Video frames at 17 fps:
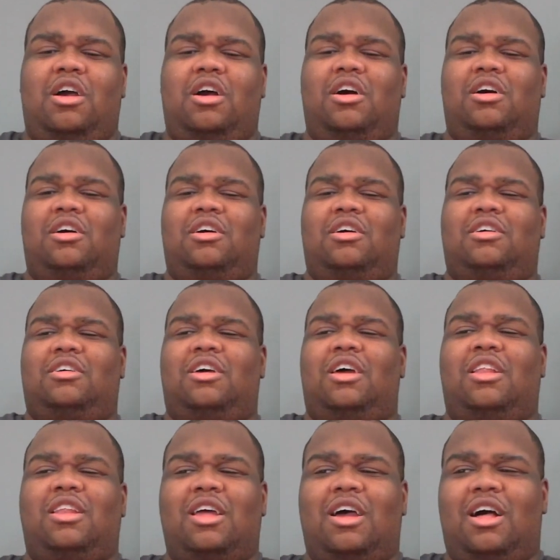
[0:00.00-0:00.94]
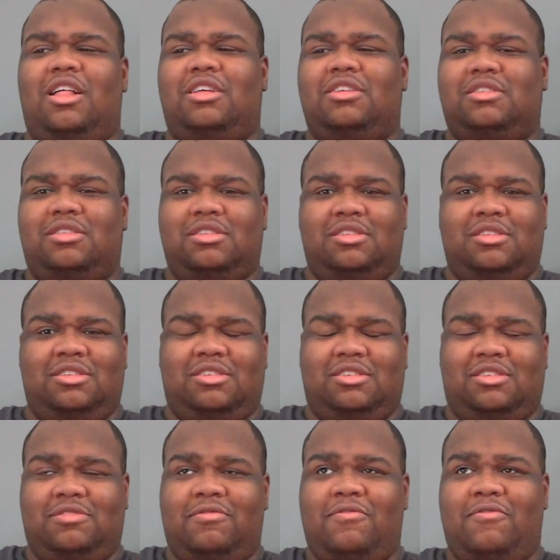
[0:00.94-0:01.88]
uh,
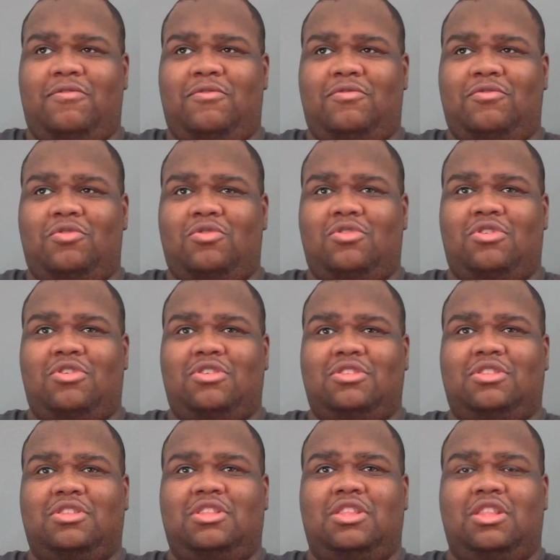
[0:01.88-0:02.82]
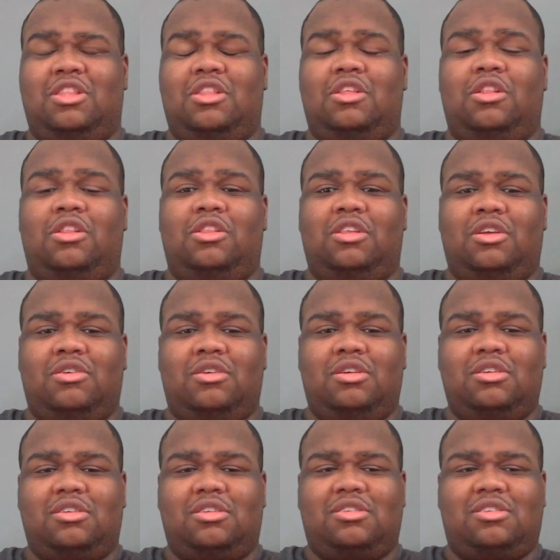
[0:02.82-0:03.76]
analysis for the
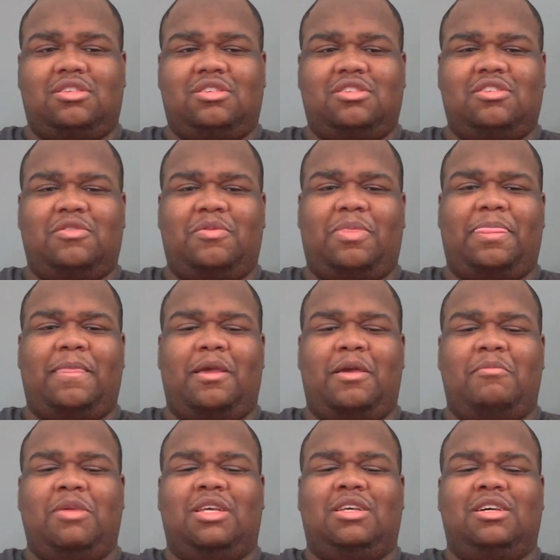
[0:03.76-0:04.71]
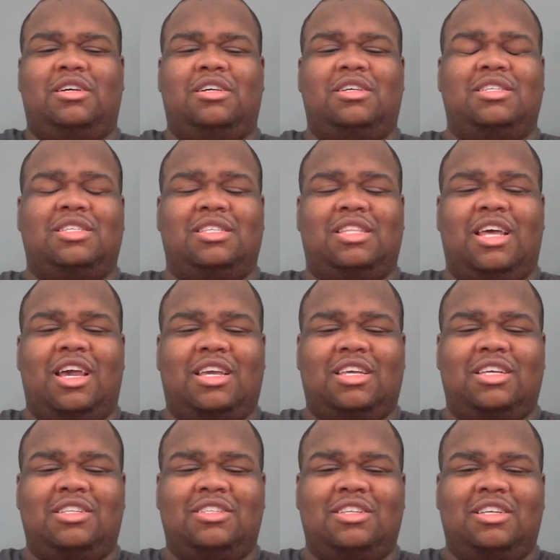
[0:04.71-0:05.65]
lyrics because that
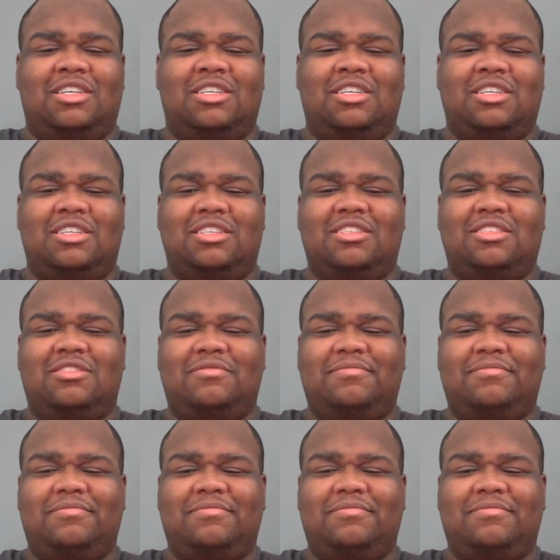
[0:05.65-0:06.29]
can uh,